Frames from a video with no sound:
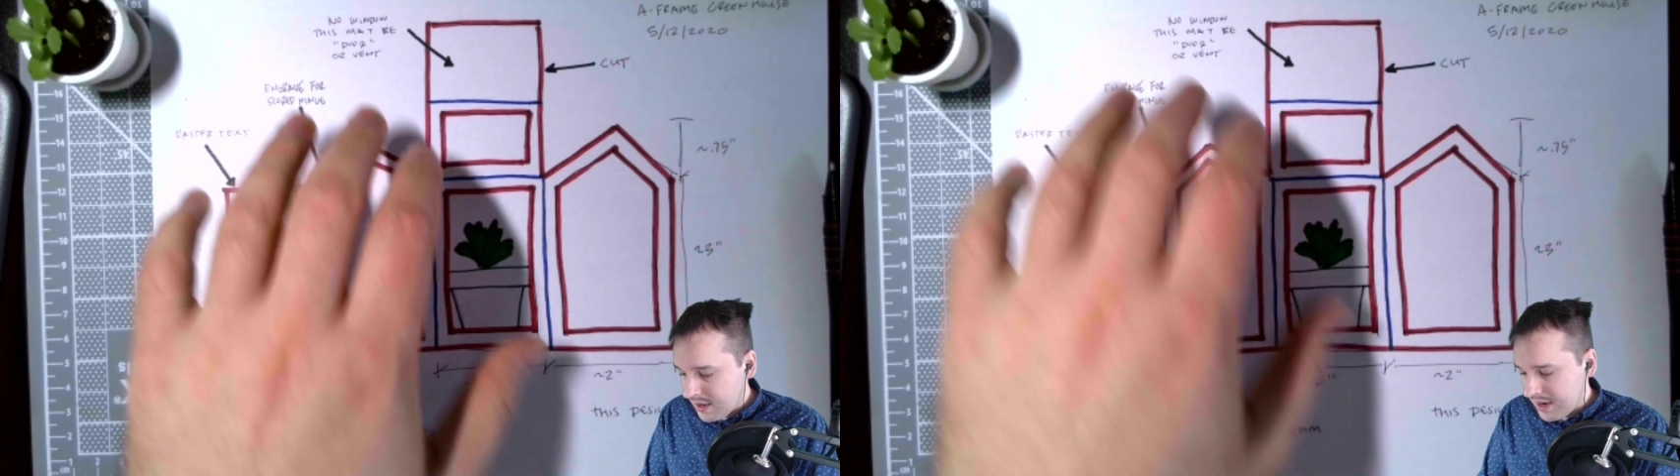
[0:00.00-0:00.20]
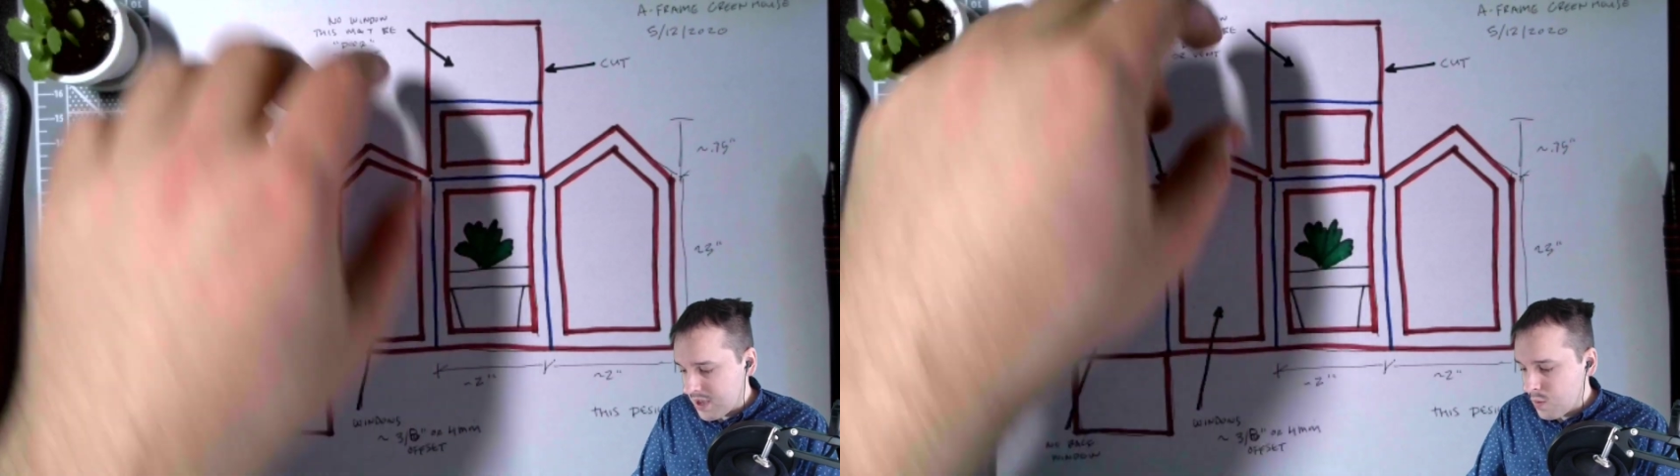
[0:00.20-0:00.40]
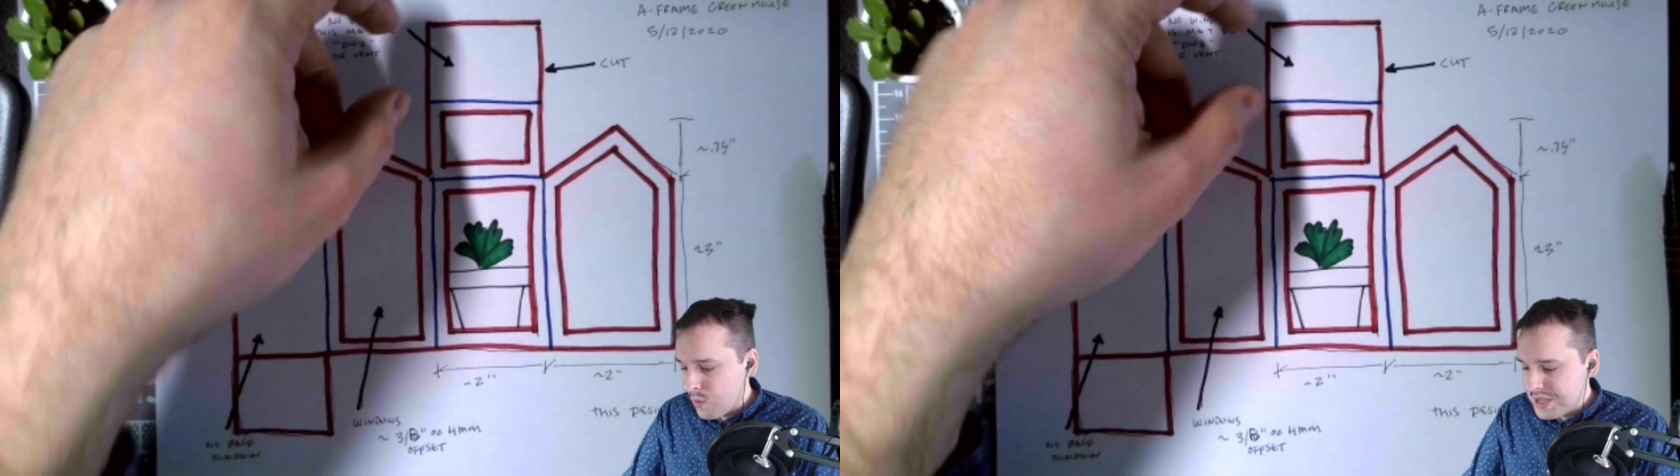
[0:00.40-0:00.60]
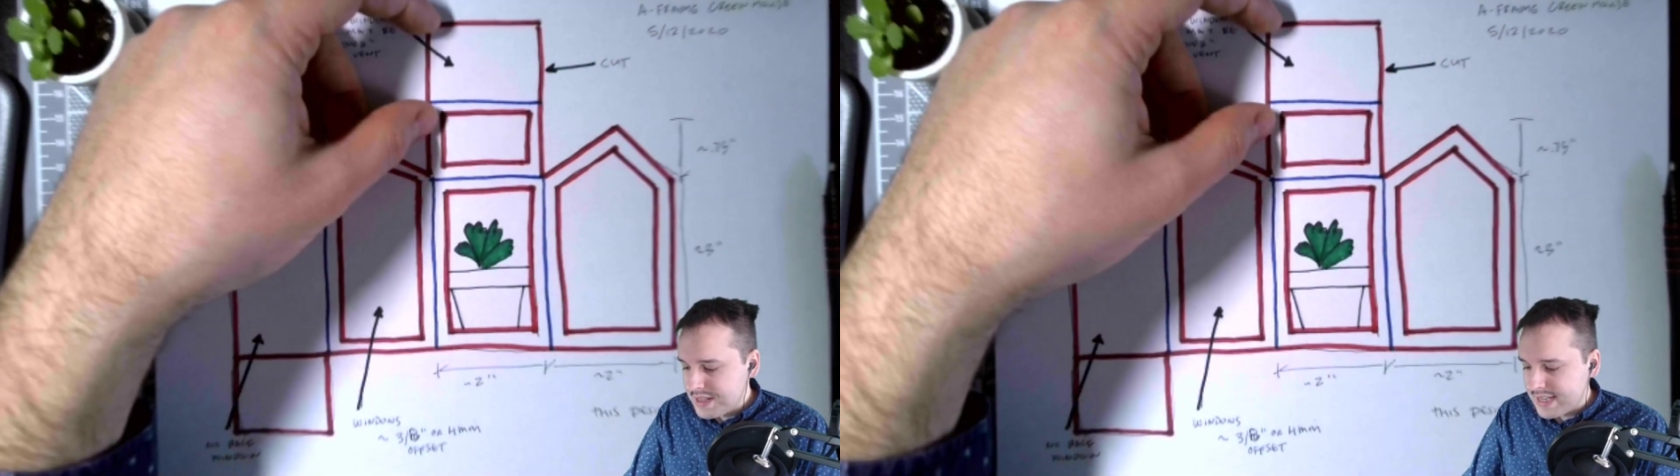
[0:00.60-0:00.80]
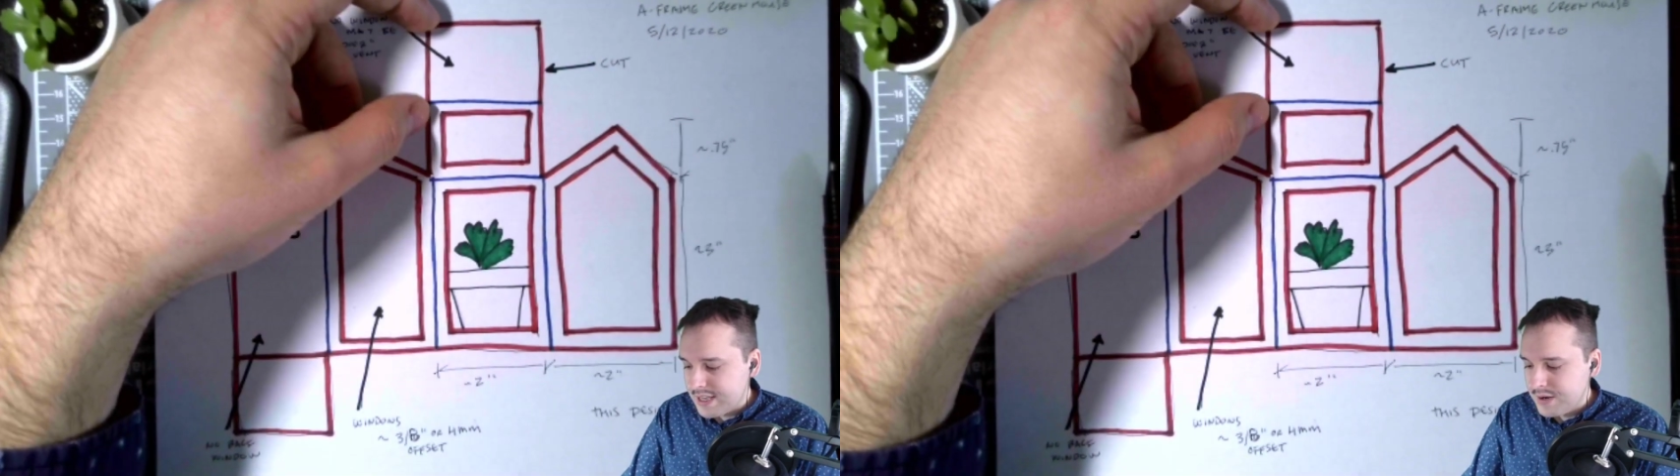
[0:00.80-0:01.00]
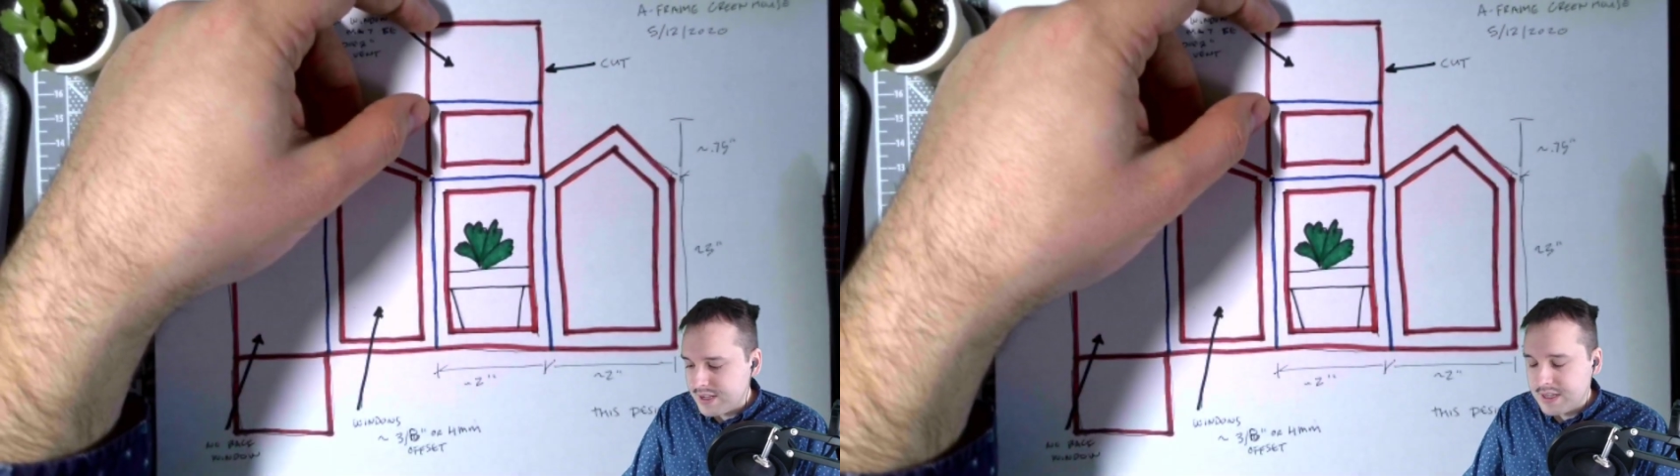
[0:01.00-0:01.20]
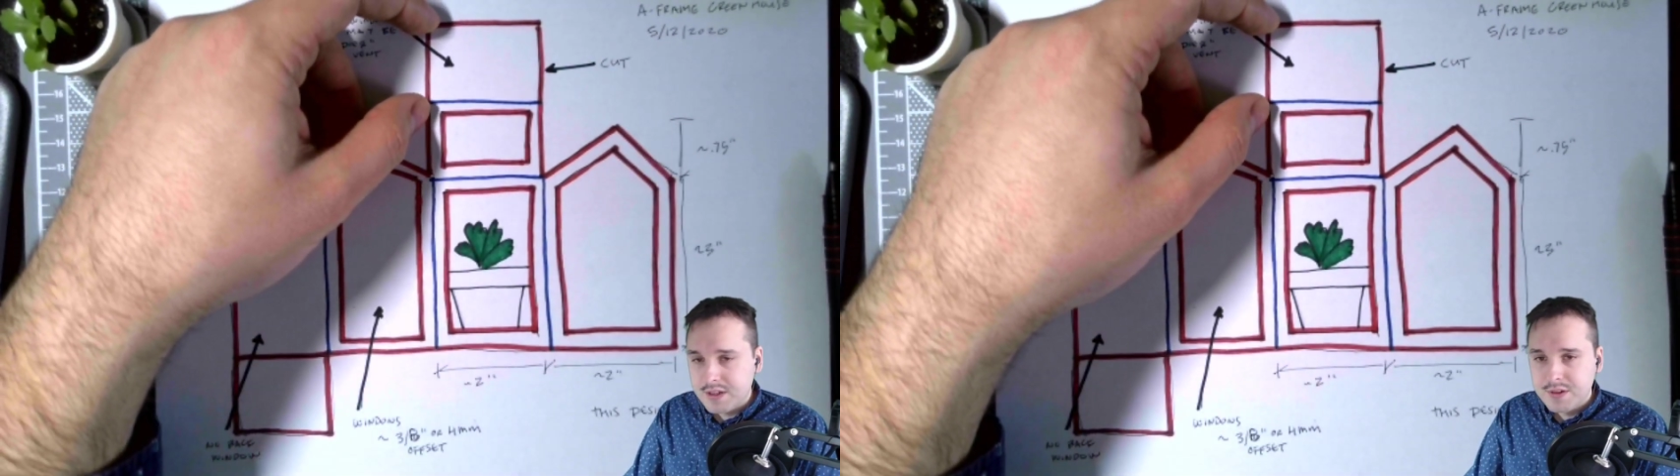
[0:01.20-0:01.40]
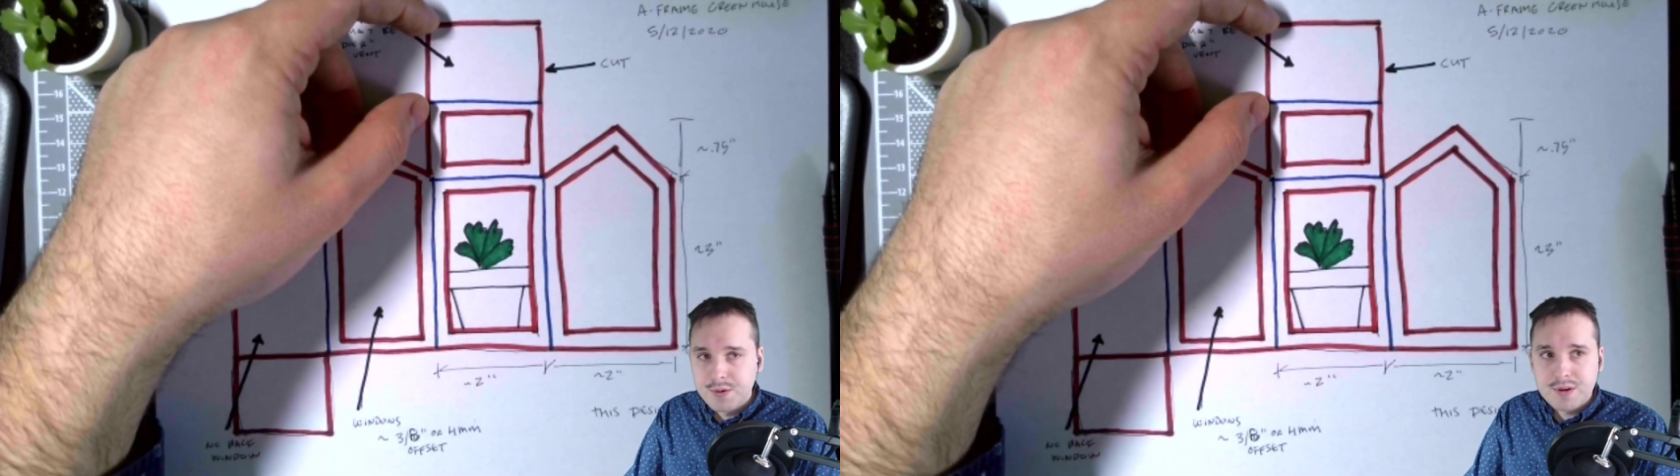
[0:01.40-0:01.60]
And I would like you to
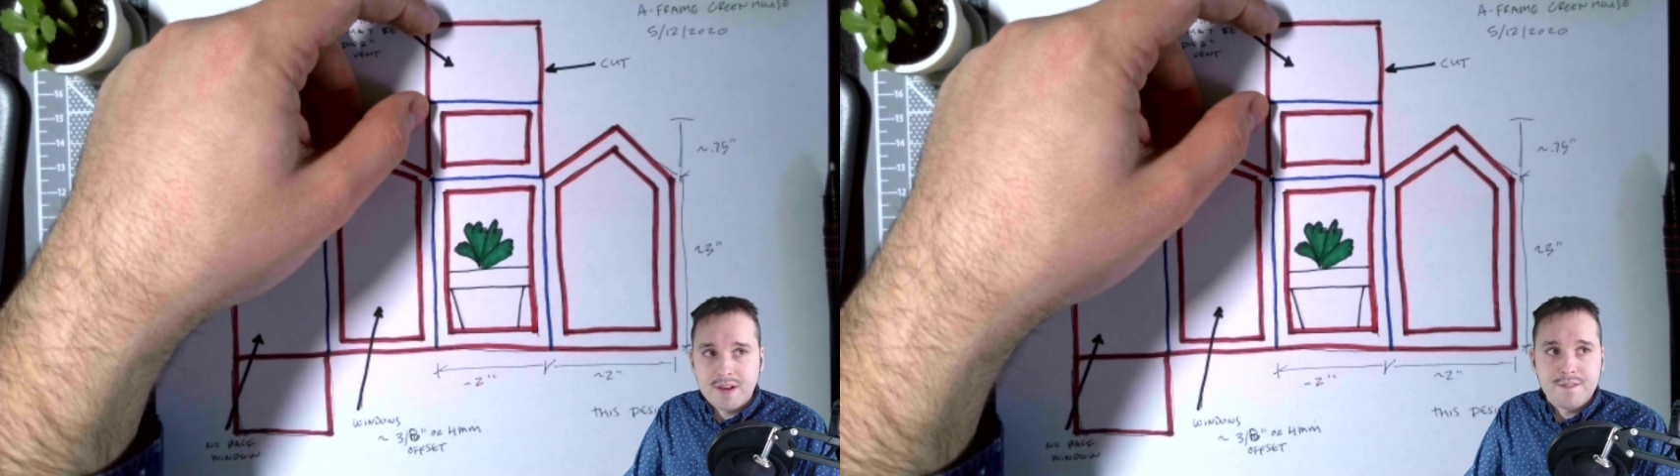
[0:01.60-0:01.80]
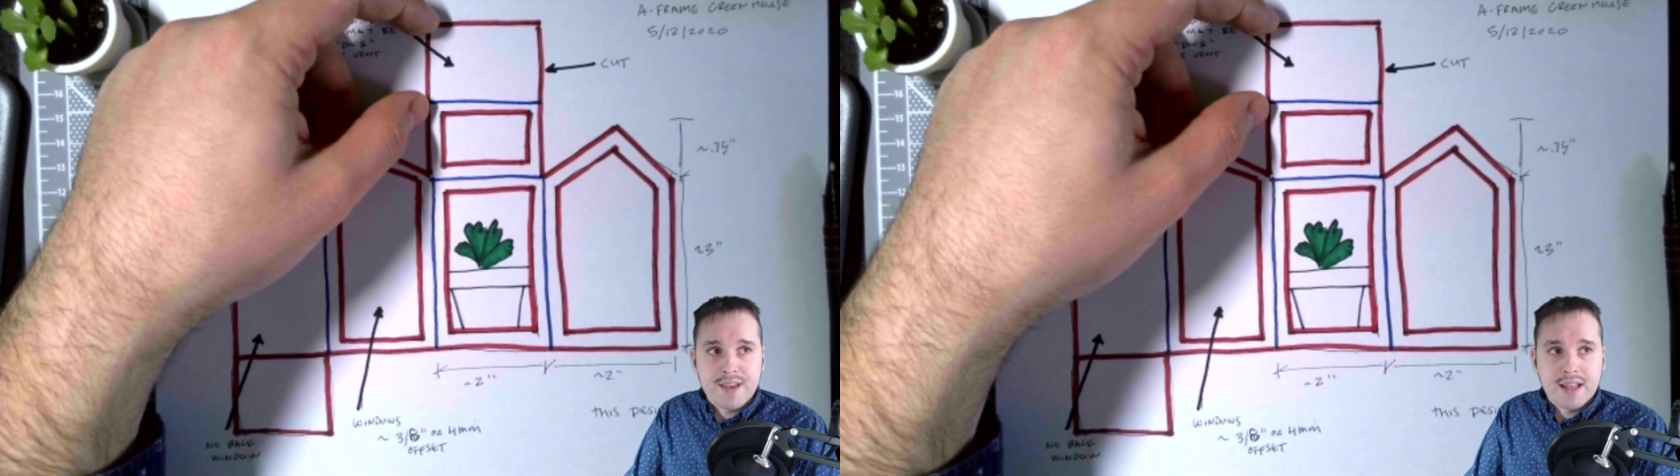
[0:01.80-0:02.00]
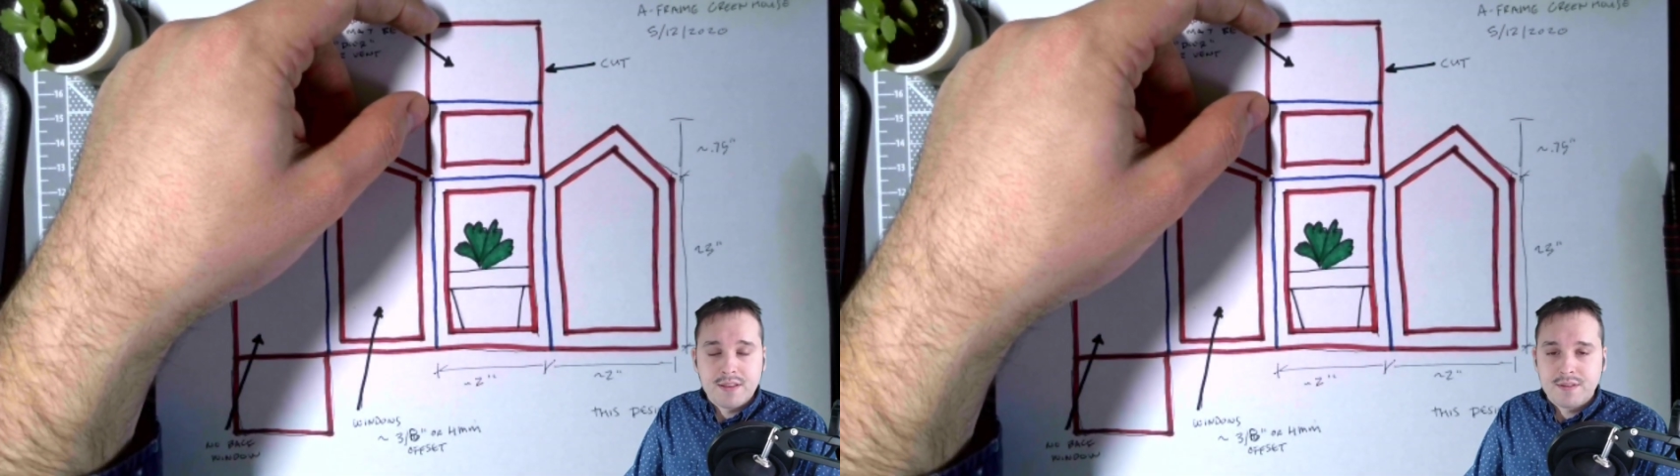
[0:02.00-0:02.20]
include a vent.